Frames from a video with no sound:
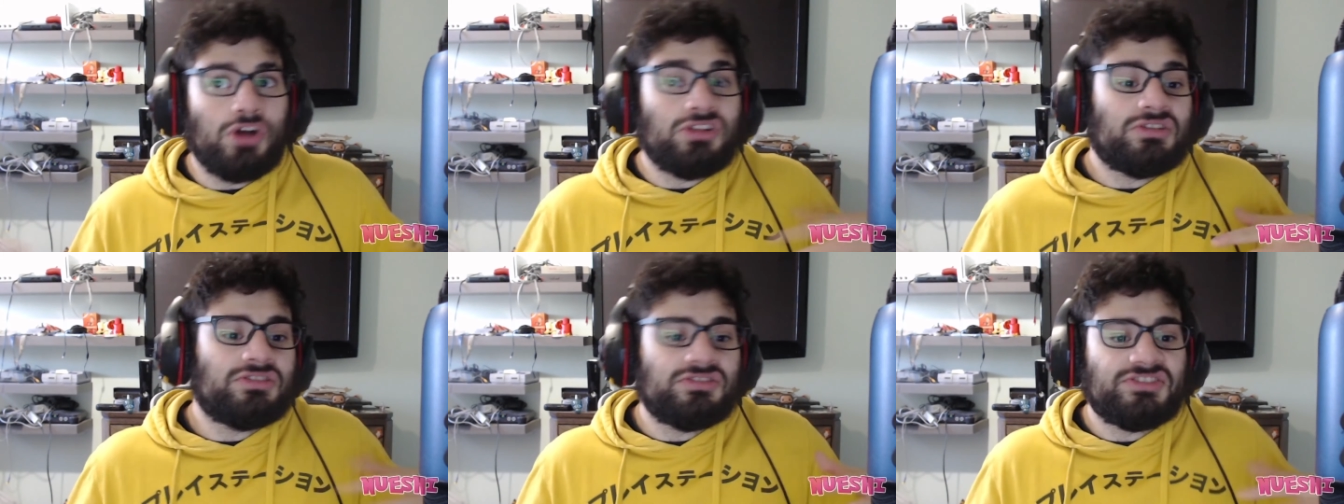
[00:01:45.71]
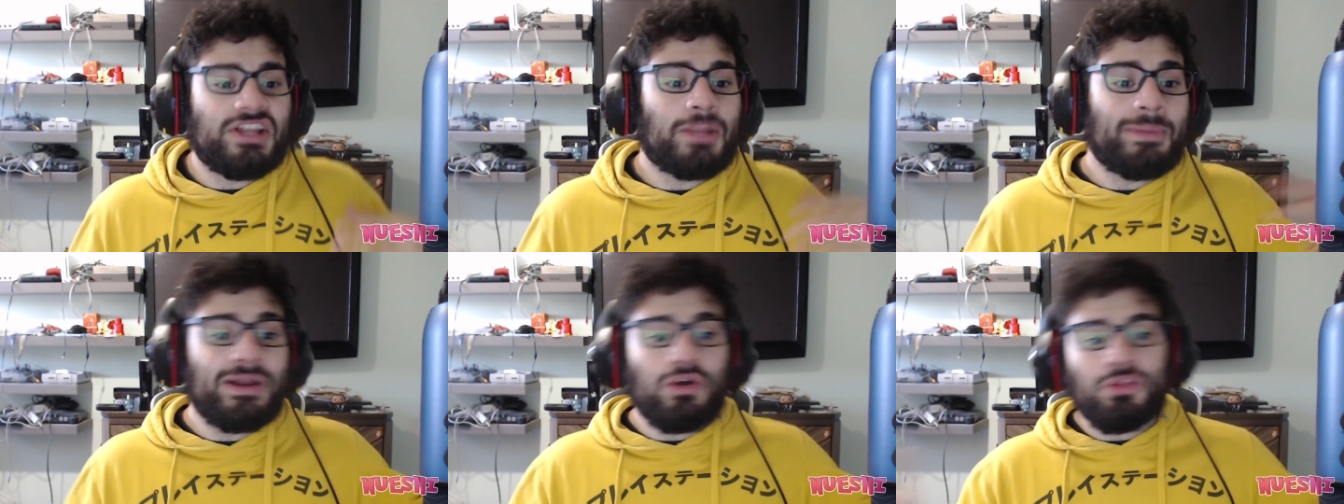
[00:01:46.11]
you know,
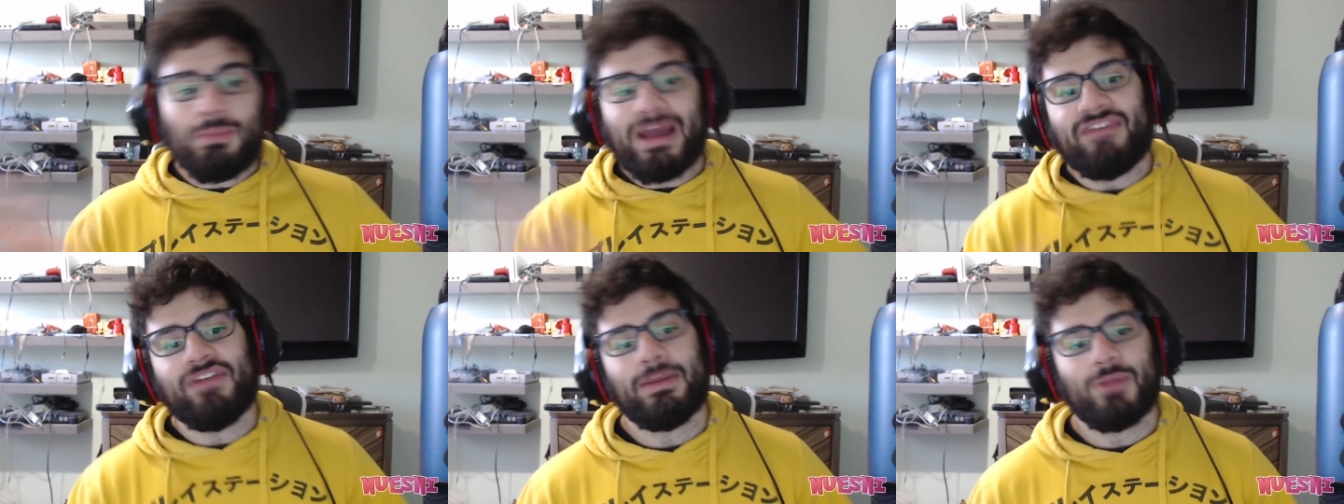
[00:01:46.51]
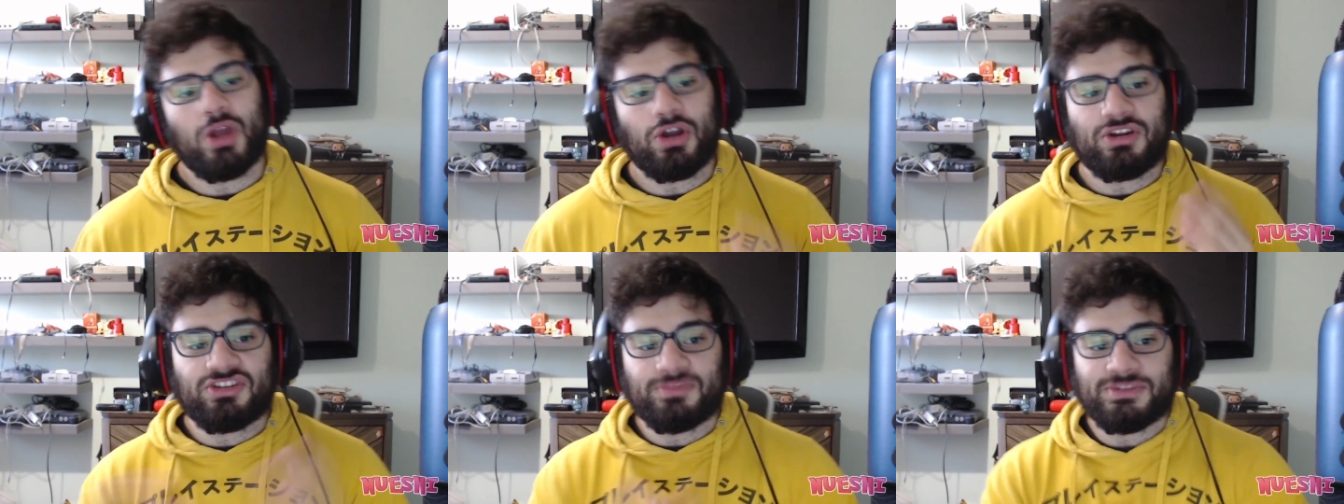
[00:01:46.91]
celebrate it with my
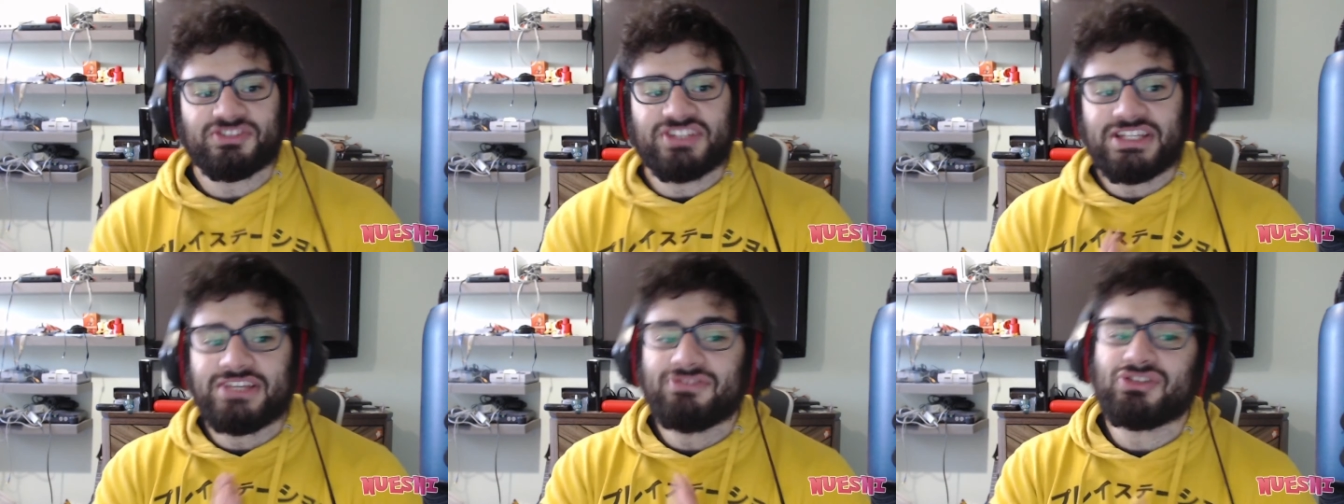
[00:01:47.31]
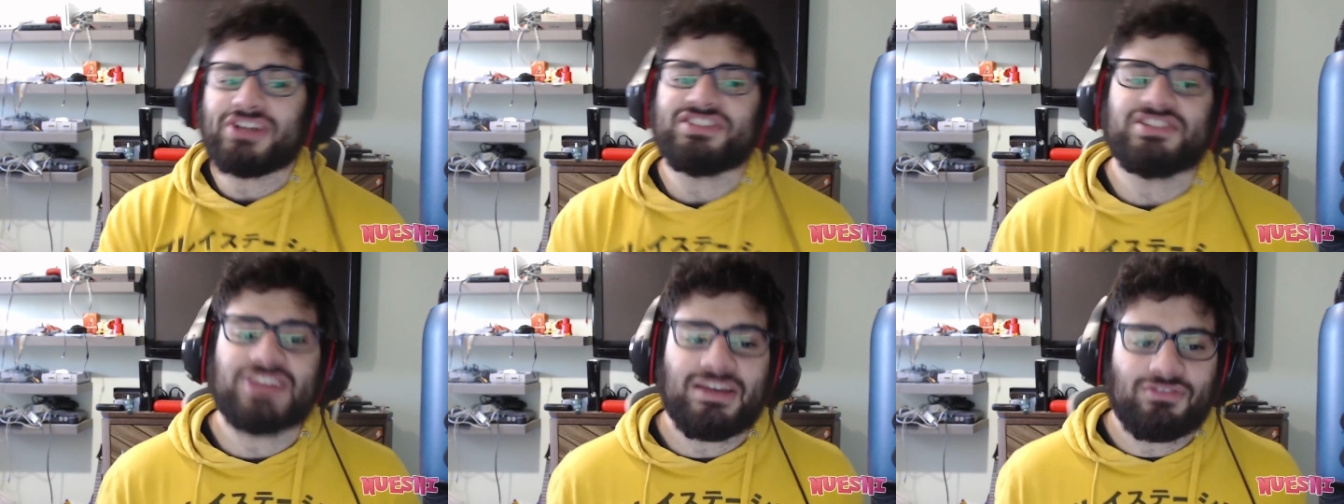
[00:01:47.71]
family on Christmas Eve.
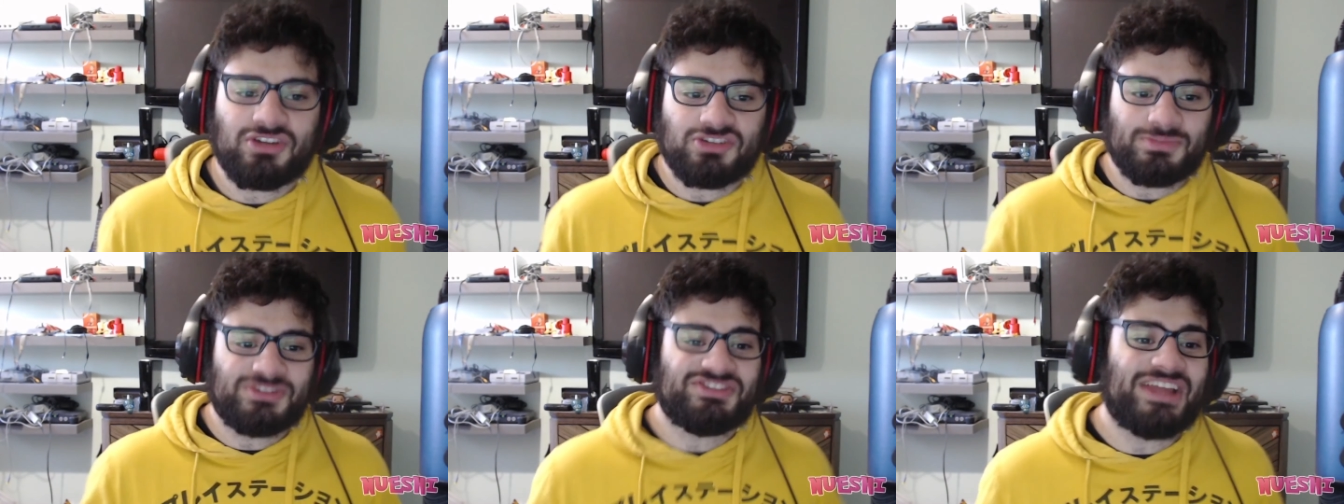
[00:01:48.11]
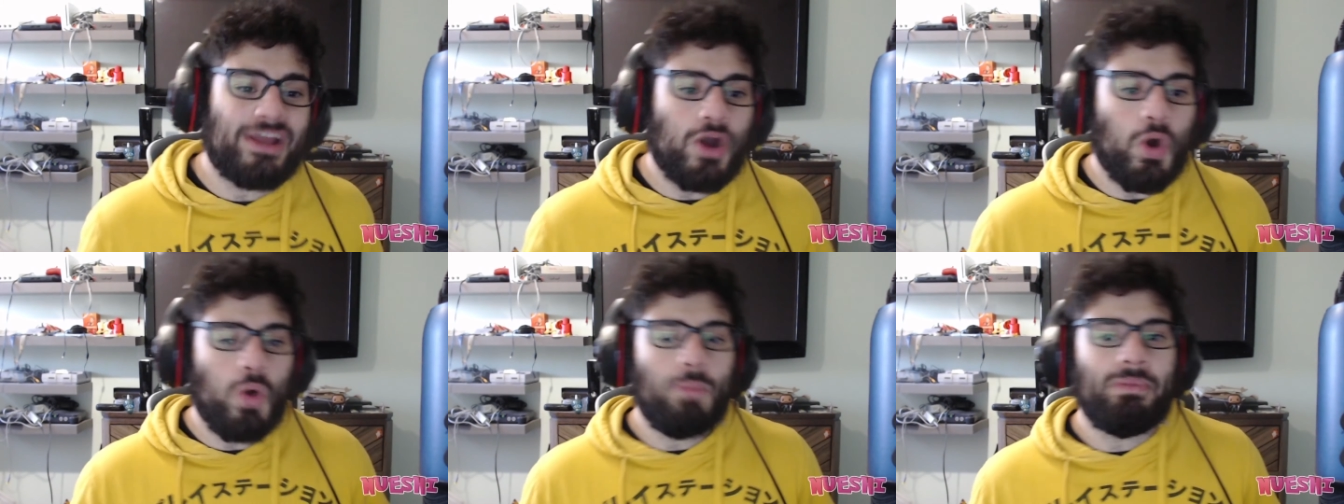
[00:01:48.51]
So I tend to have Christmas
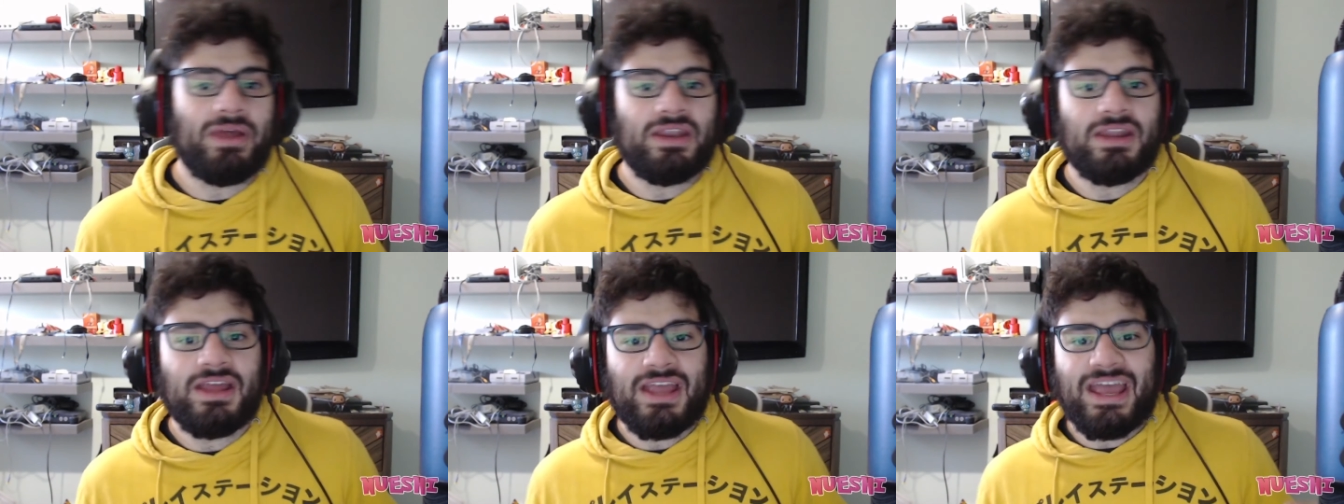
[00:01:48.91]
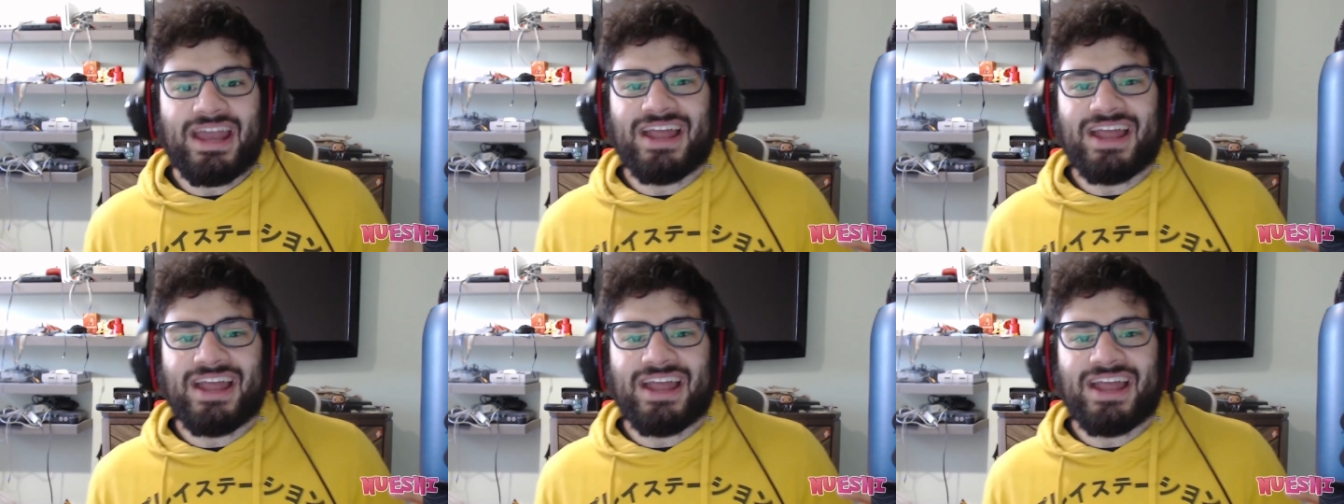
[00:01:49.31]
Day open.